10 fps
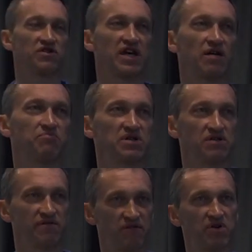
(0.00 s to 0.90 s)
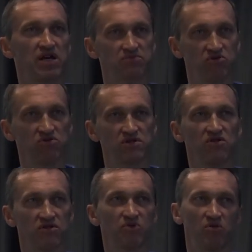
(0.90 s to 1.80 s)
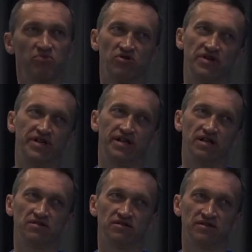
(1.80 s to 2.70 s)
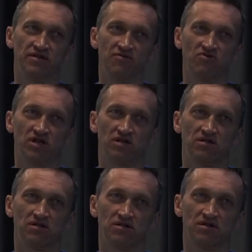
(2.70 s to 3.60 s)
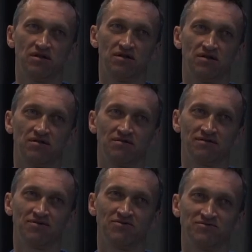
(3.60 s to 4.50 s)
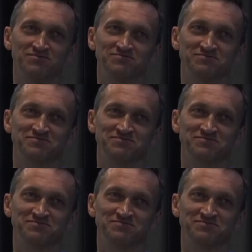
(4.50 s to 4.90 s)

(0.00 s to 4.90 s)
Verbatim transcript: happy. The baseball is not popular here in, in our country. So so yeah. please bring